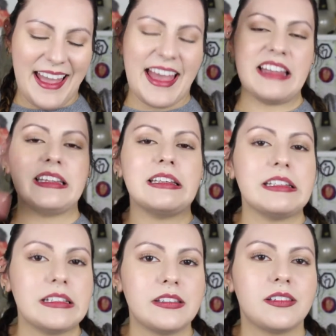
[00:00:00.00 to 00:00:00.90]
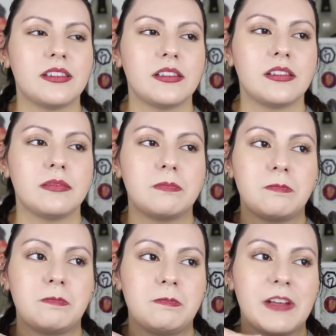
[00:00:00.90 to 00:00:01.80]
and this
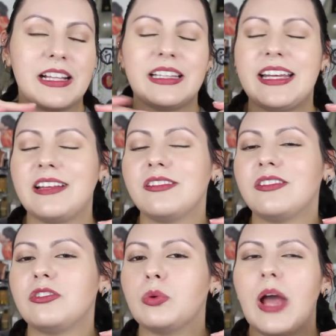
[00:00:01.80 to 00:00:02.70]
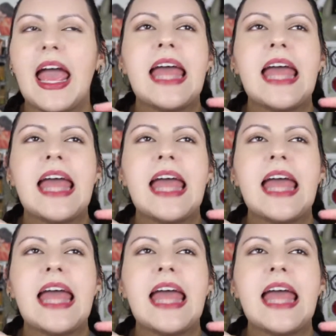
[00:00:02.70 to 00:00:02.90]
clings to